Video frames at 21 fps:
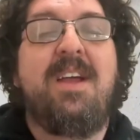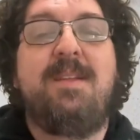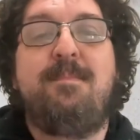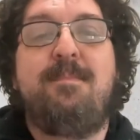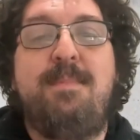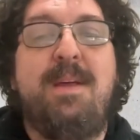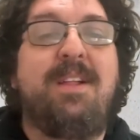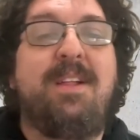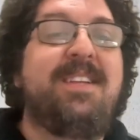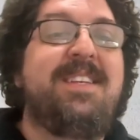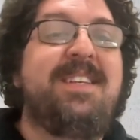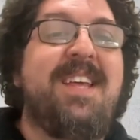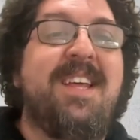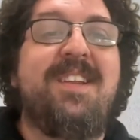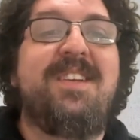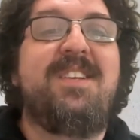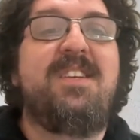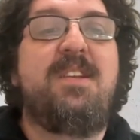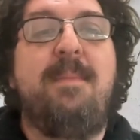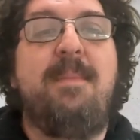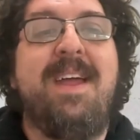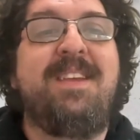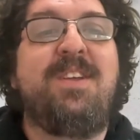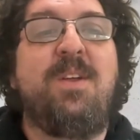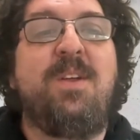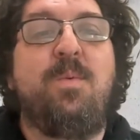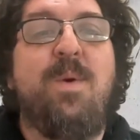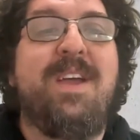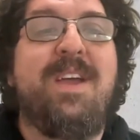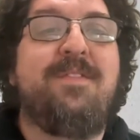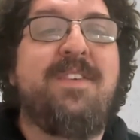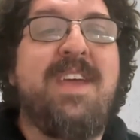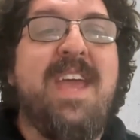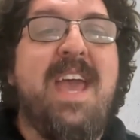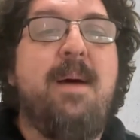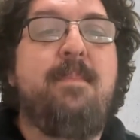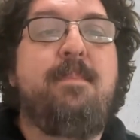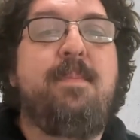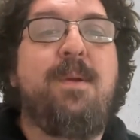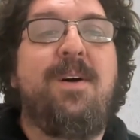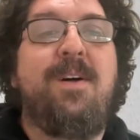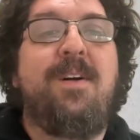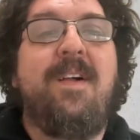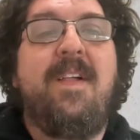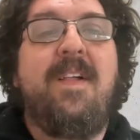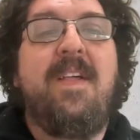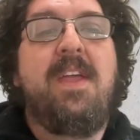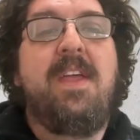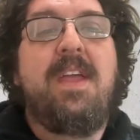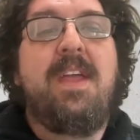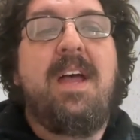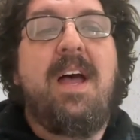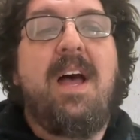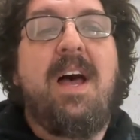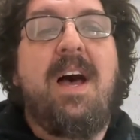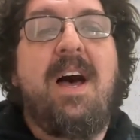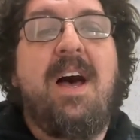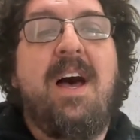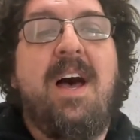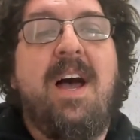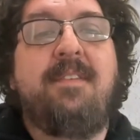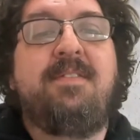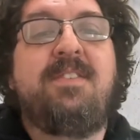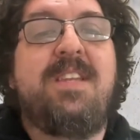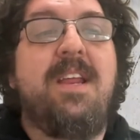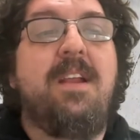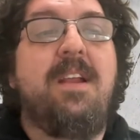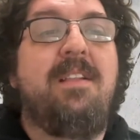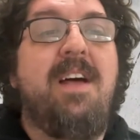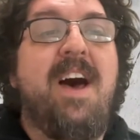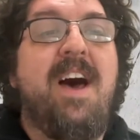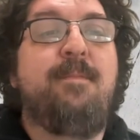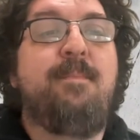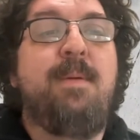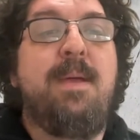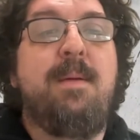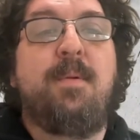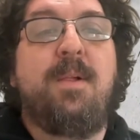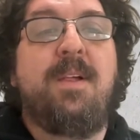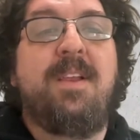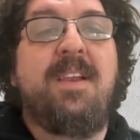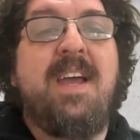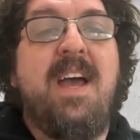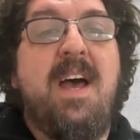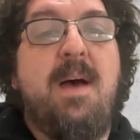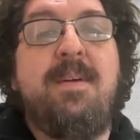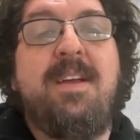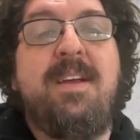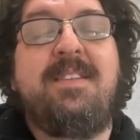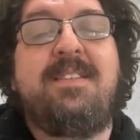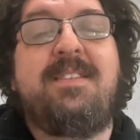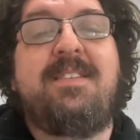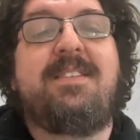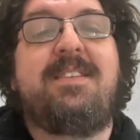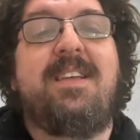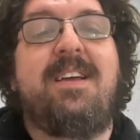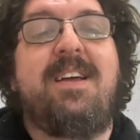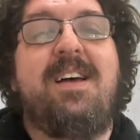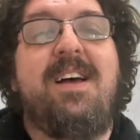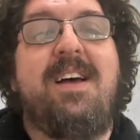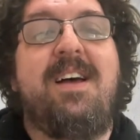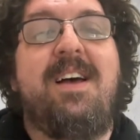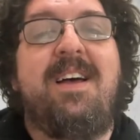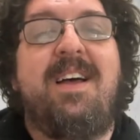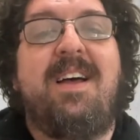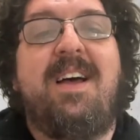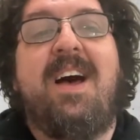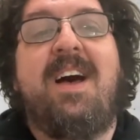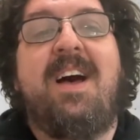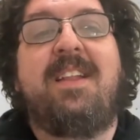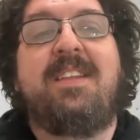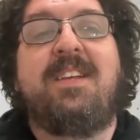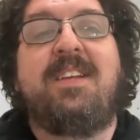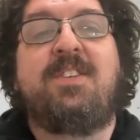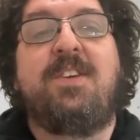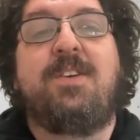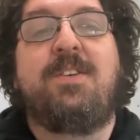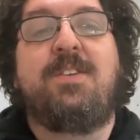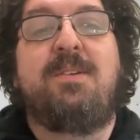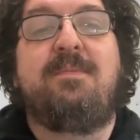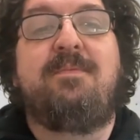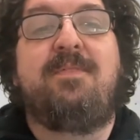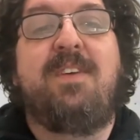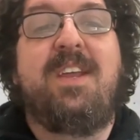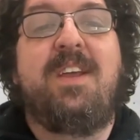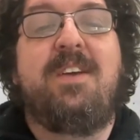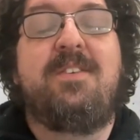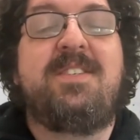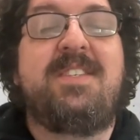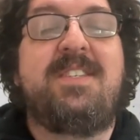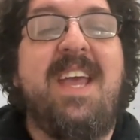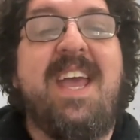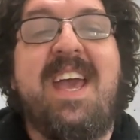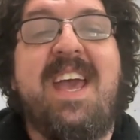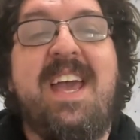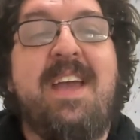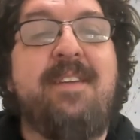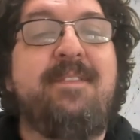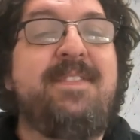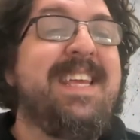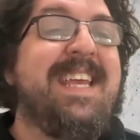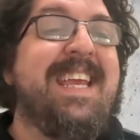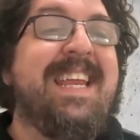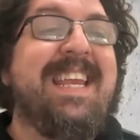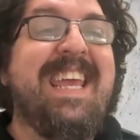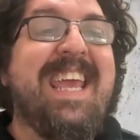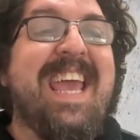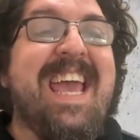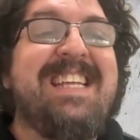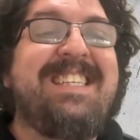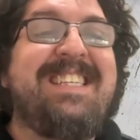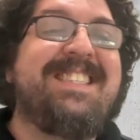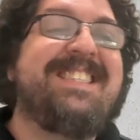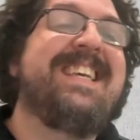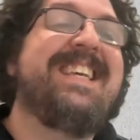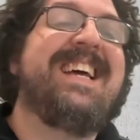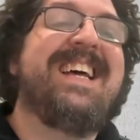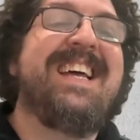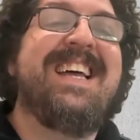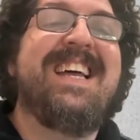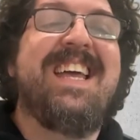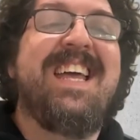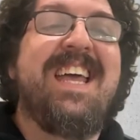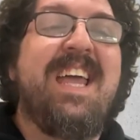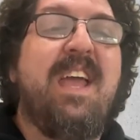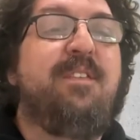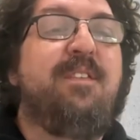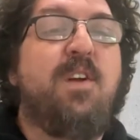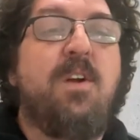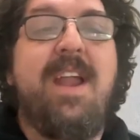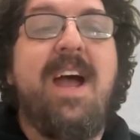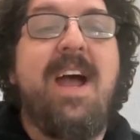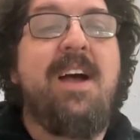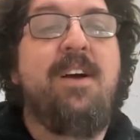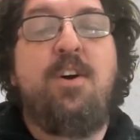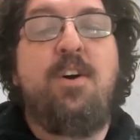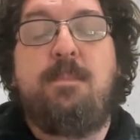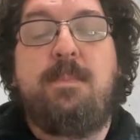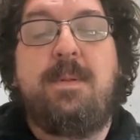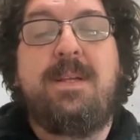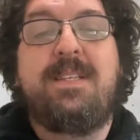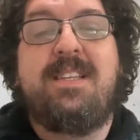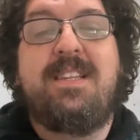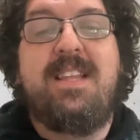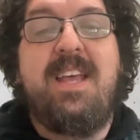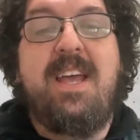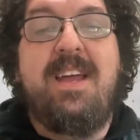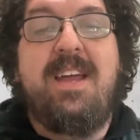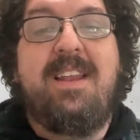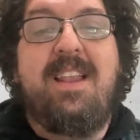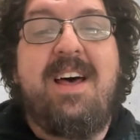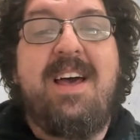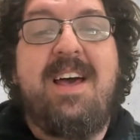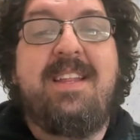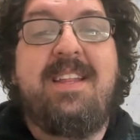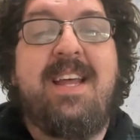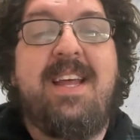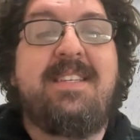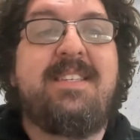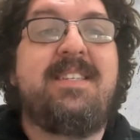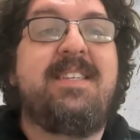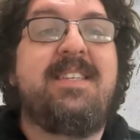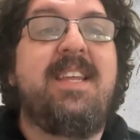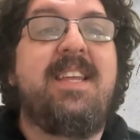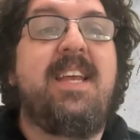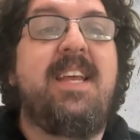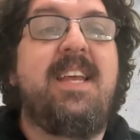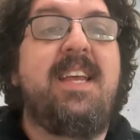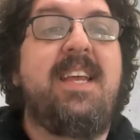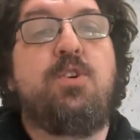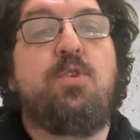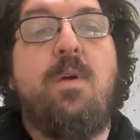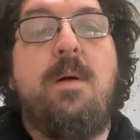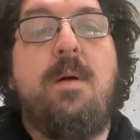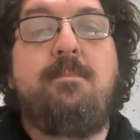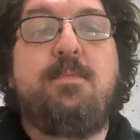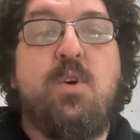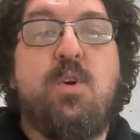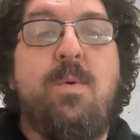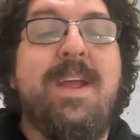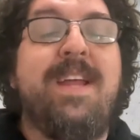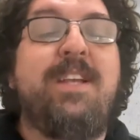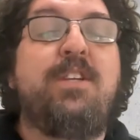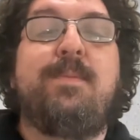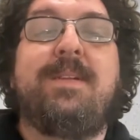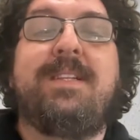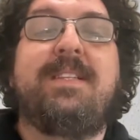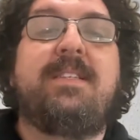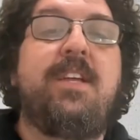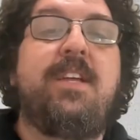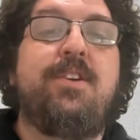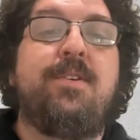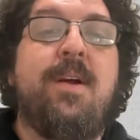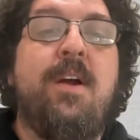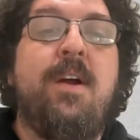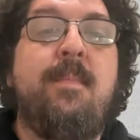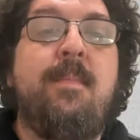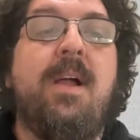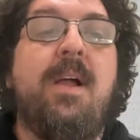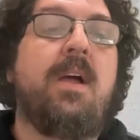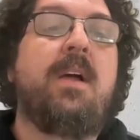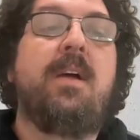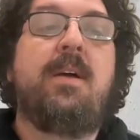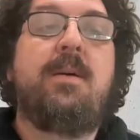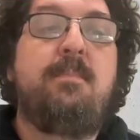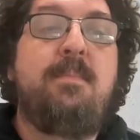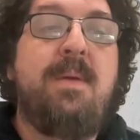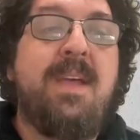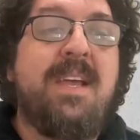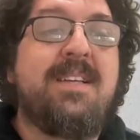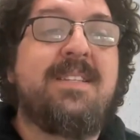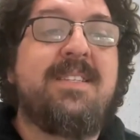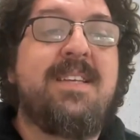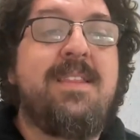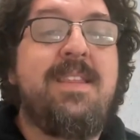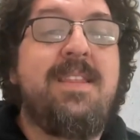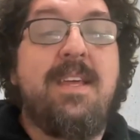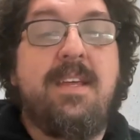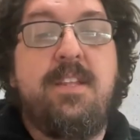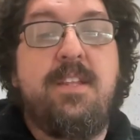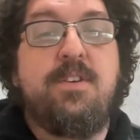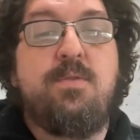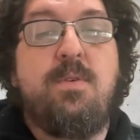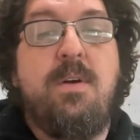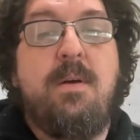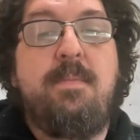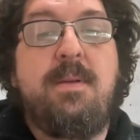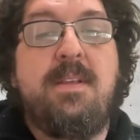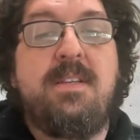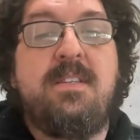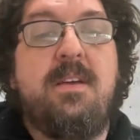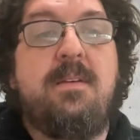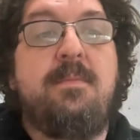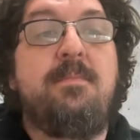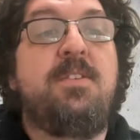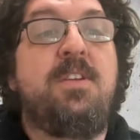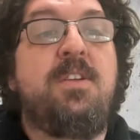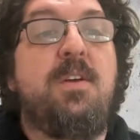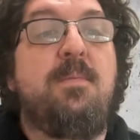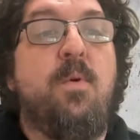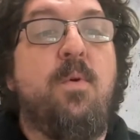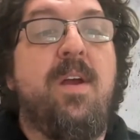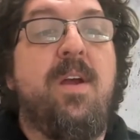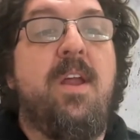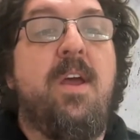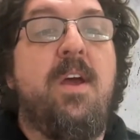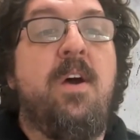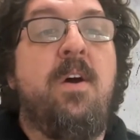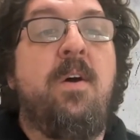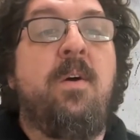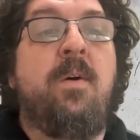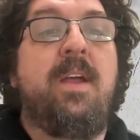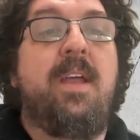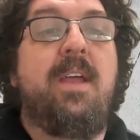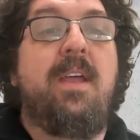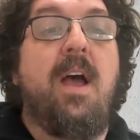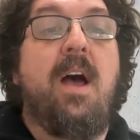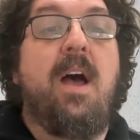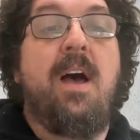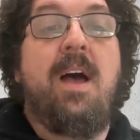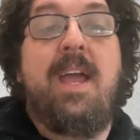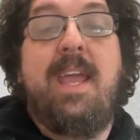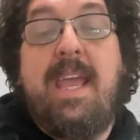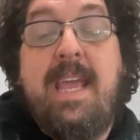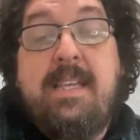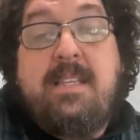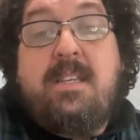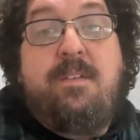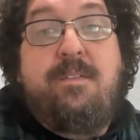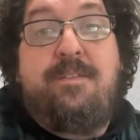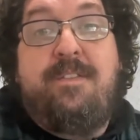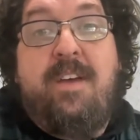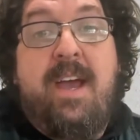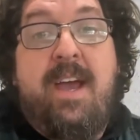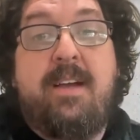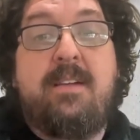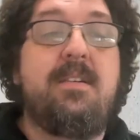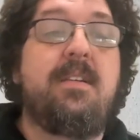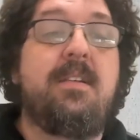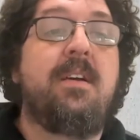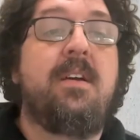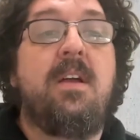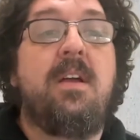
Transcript: militant and demented wing of capital. I've seen a lot of people in comments on these YouTube videos say I have TDS. If you're not hopelessly online, that stands for Trump derangement syndrome, because I think that Trumpism 2.0 is, in fact,